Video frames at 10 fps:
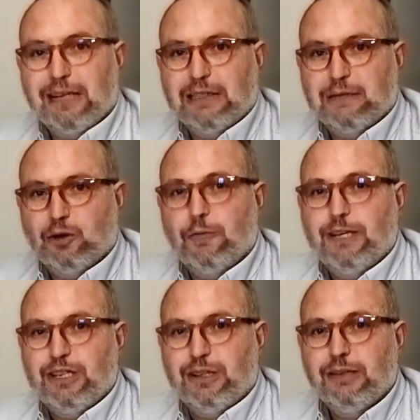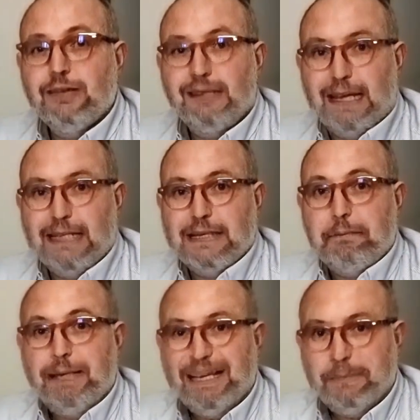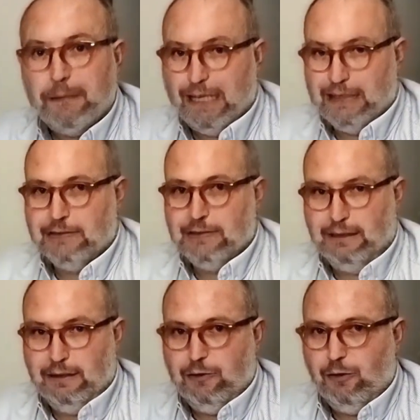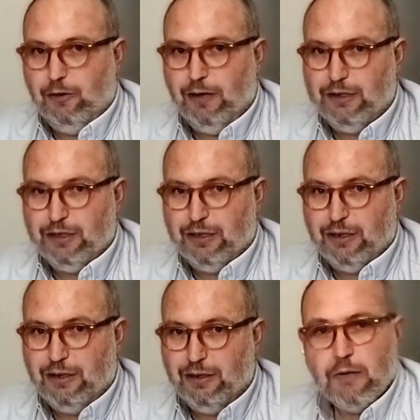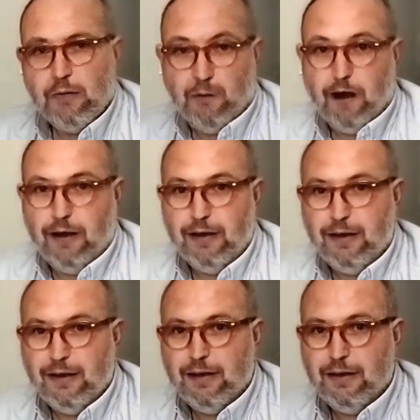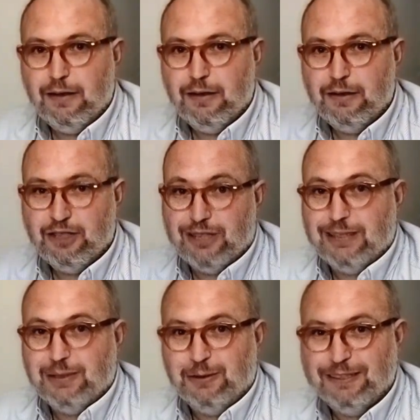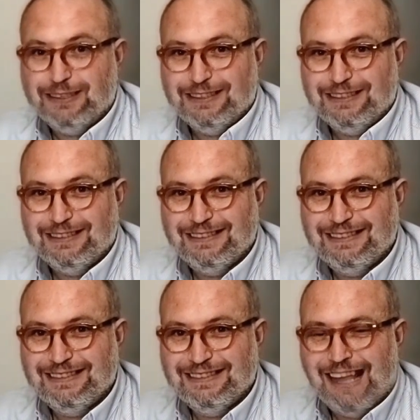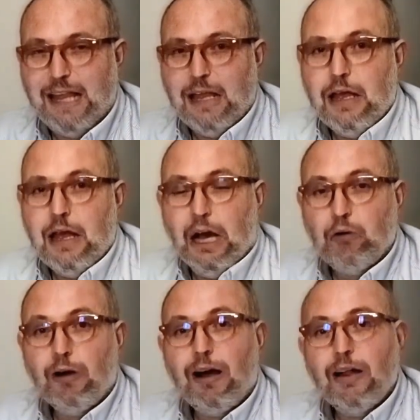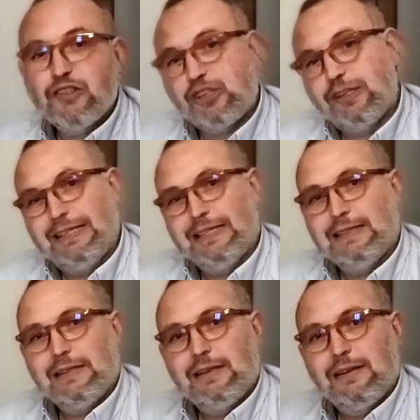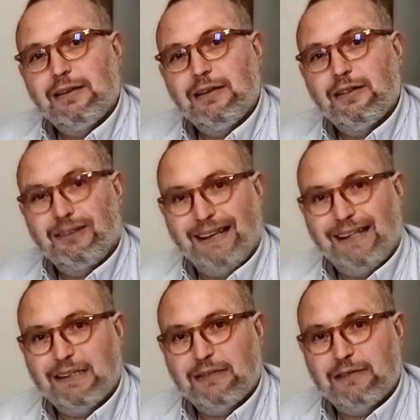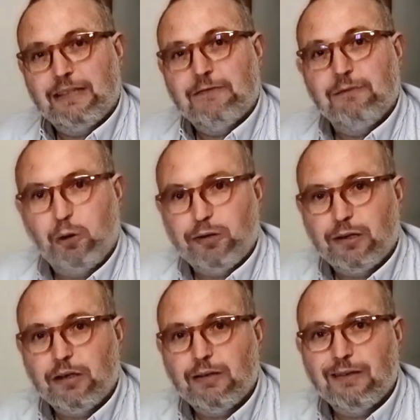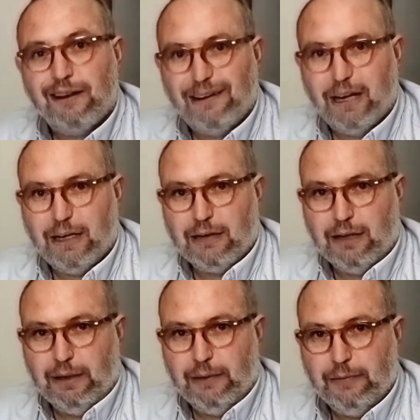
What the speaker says: transformation takes a big place in aquaculture. Why? Just a question. Aquaculture is related with water directly,